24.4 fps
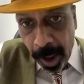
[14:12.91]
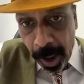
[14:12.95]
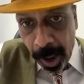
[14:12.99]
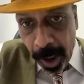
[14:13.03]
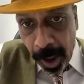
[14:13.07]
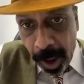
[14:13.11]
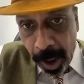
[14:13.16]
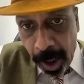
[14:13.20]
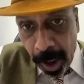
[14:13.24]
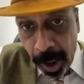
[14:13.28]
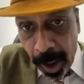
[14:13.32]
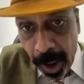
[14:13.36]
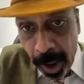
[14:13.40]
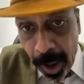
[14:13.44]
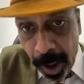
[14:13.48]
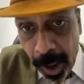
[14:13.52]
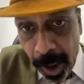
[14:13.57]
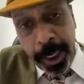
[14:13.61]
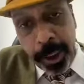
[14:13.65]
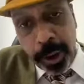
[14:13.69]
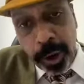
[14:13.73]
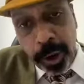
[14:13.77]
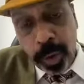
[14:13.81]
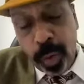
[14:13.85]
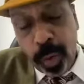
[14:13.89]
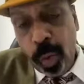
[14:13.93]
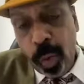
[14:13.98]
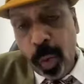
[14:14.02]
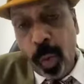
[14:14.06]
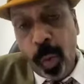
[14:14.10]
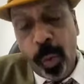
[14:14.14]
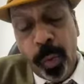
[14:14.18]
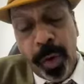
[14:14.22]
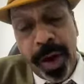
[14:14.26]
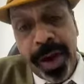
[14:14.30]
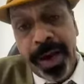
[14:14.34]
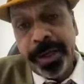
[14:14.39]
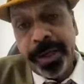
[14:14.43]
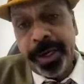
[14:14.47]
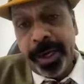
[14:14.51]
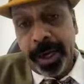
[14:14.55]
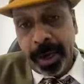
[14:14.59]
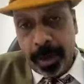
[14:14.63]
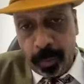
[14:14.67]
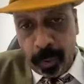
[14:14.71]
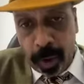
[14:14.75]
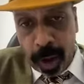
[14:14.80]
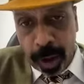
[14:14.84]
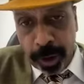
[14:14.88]
So we need to
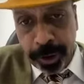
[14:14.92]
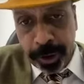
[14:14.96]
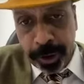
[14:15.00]
wait and